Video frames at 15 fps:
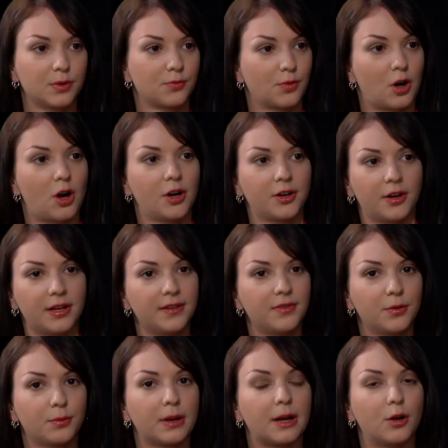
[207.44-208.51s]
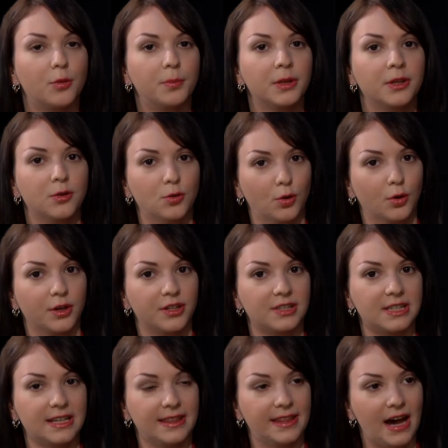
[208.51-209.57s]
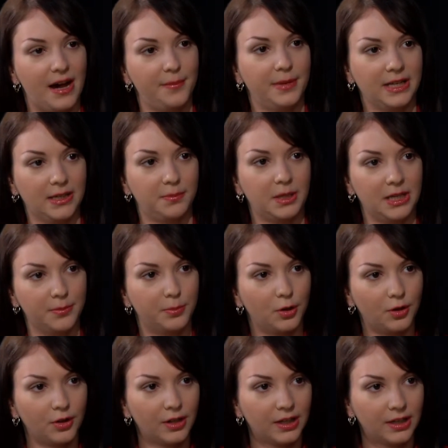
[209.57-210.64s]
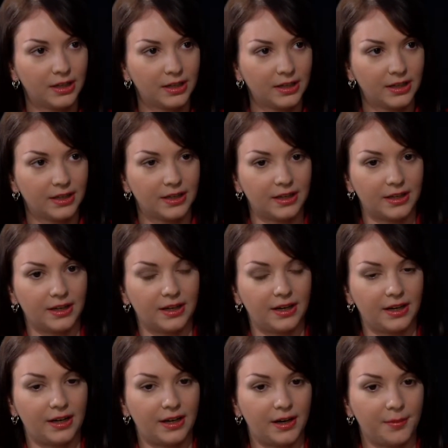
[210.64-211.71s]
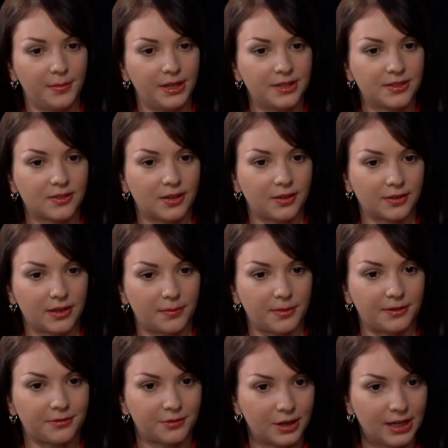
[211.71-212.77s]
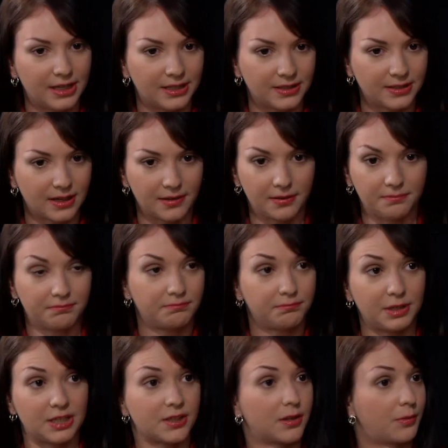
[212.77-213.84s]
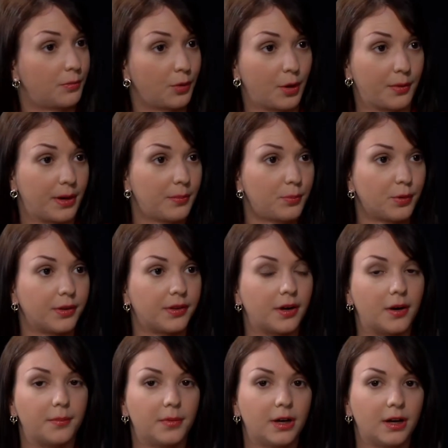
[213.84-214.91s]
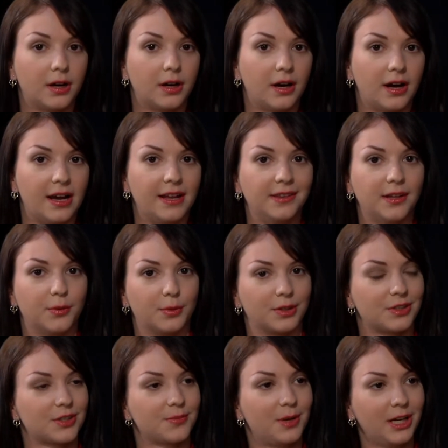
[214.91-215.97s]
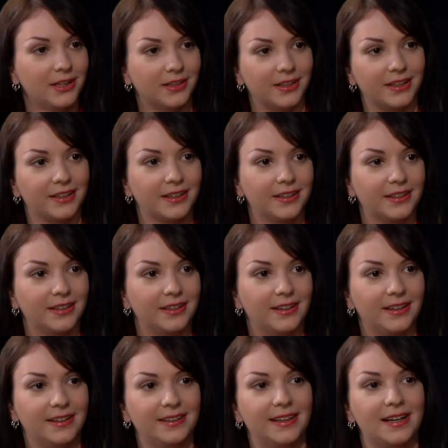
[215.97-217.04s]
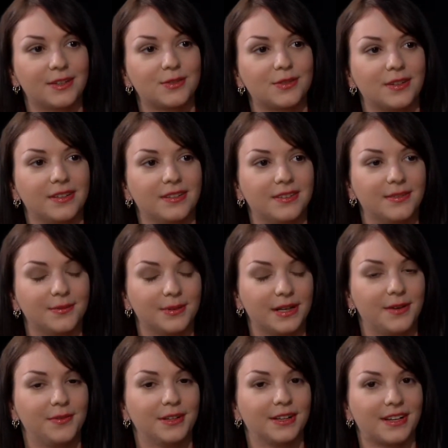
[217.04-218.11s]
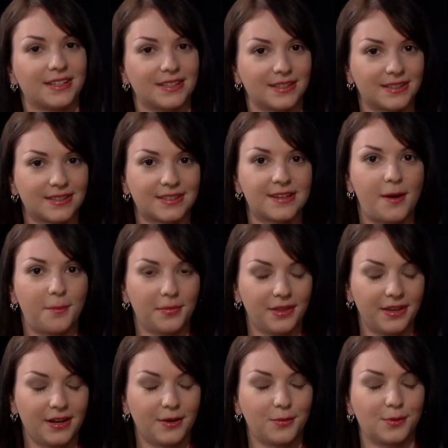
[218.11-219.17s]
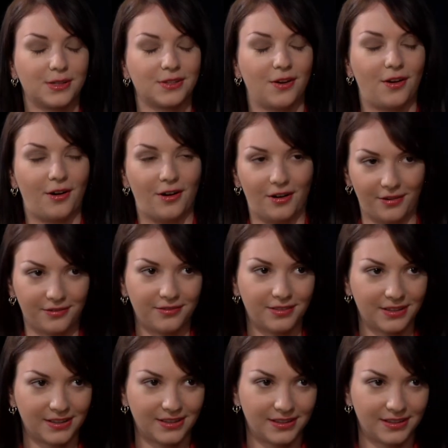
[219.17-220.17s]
was wrong, not even when I opened the door to see that many people, until I looked at my friends. I basically grown up with them, and they weren't smiling. And that's when I realized that something was off.